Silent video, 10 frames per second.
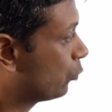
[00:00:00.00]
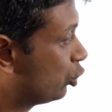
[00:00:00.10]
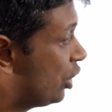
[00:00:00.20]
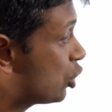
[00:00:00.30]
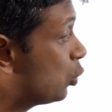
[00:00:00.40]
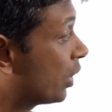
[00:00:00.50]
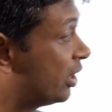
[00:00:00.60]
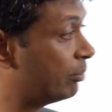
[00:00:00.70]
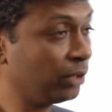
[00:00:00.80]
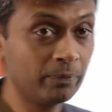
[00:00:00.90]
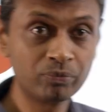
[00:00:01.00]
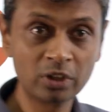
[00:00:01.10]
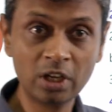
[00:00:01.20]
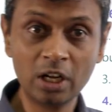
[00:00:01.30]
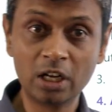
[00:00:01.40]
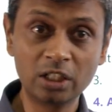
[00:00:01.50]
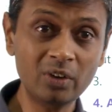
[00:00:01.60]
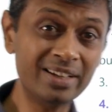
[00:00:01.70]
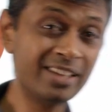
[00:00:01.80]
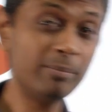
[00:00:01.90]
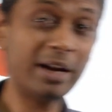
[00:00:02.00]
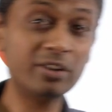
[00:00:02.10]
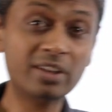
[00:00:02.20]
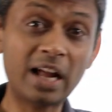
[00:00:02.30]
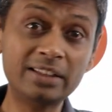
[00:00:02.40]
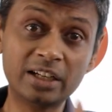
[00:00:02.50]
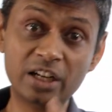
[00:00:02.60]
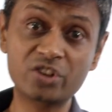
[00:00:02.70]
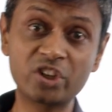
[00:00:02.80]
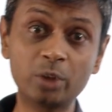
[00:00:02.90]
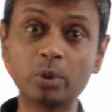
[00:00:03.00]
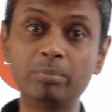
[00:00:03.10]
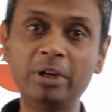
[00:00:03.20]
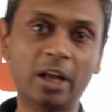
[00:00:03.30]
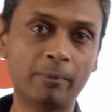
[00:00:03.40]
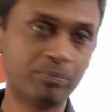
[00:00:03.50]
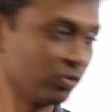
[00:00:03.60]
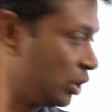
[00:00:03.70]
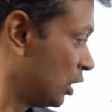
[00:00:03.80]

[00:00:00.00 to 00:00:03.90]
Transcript: So these two are Deepthi. Now let's come back to that other constraint with Bina.